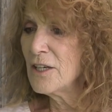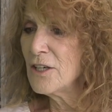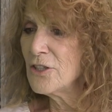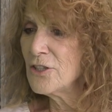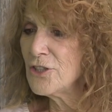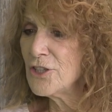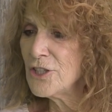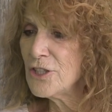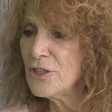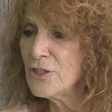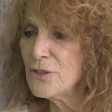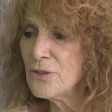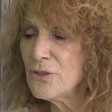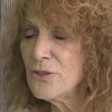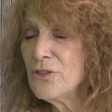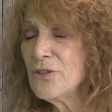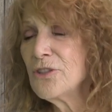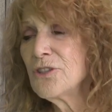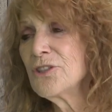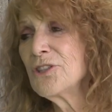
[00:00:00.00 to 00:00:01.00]
She
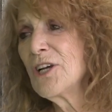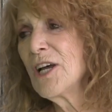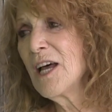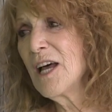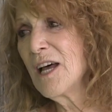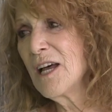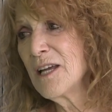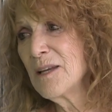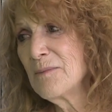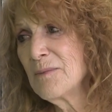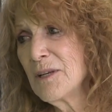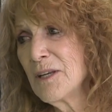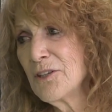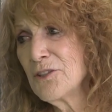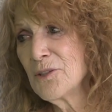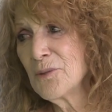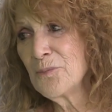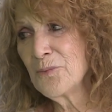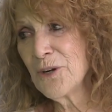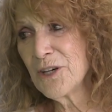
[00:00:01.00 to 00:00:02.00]
used her time
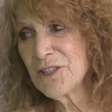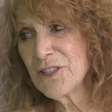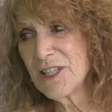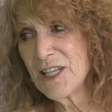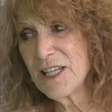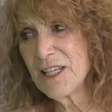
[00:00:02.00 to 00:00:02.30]
as a breast